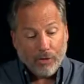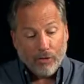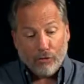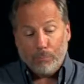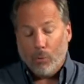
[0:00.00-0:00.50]
to
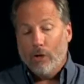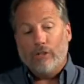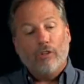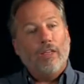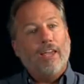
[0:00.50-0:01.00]
this
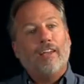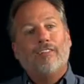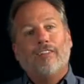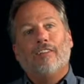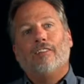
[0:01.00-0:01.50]
point, they
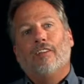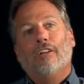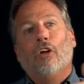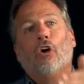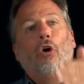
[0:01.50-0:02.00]

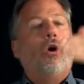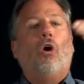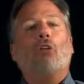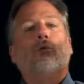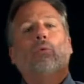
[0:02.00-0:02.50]
existed
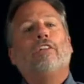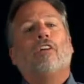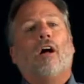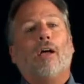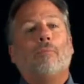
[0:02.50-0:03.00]
all the way
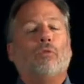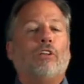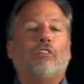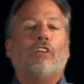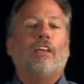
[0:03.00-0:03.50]
time when
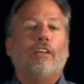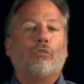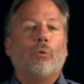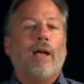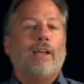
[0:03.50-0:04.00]
you could say
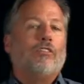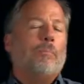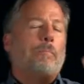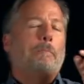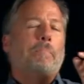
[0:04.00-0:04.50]
Israel had its
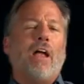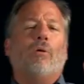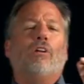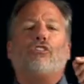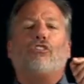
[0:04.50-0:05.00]

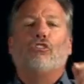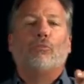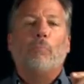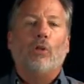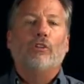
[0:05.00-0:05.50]
barest,
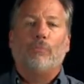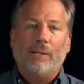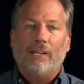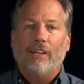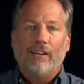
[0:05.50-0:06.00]
smallest
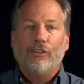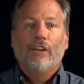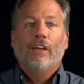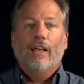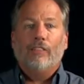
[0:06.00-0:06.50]
beginnings
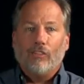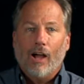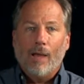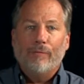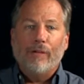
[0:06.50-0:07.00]
at the
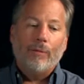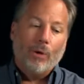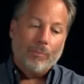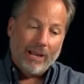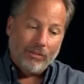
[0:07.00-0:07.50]
time of
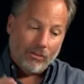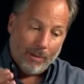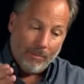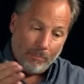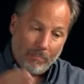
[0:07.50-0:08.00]
Abraham. You had the
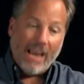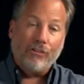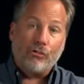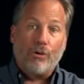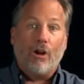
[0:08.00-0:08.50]
time of the
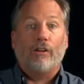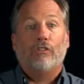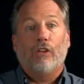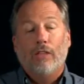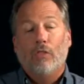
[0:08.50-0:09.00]

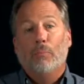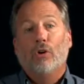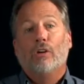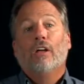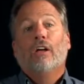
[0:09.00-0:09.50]
patriarchs in the
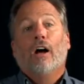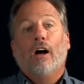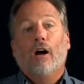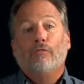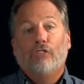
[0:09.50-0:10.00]
book
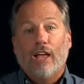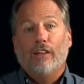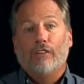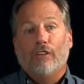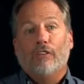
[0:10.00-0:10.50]
of
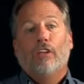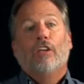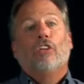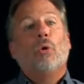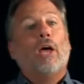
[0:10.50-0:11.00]
Genesis.
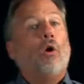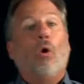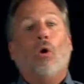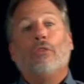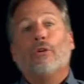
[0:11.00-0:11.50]
You had
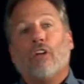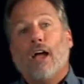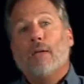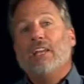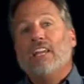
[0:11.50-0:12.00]
all their
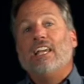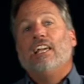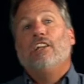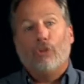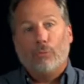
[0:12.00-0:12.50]
time in
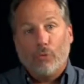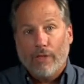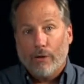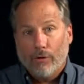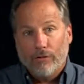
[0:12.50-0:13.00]
Egypt when
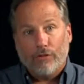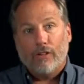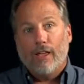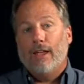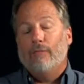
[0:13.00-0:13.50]
they were
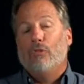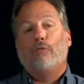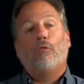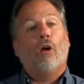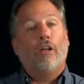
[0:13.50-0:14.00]
enslaved, the
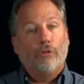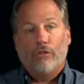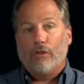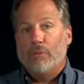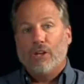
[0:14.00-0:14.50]
400
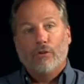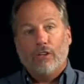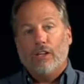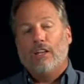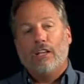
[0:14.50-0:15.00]
some years
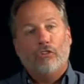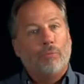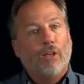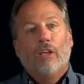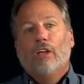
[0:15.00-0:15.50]
in
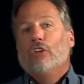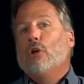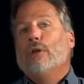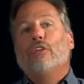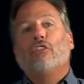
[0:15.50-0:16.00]
Egypt.
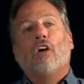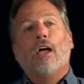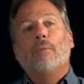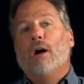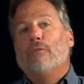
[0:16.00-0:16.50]
You had the
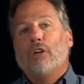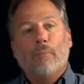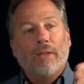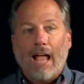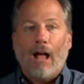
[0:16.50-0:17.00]
time of
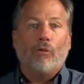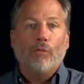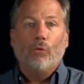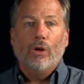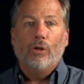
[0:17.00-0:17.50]
coming out of
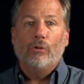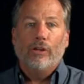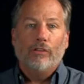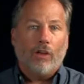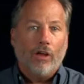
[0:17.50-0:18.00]
the
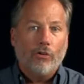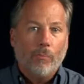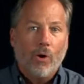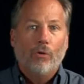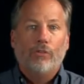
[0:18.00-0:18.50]
wilderness under
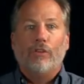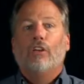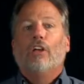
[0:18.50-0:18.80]
Moses.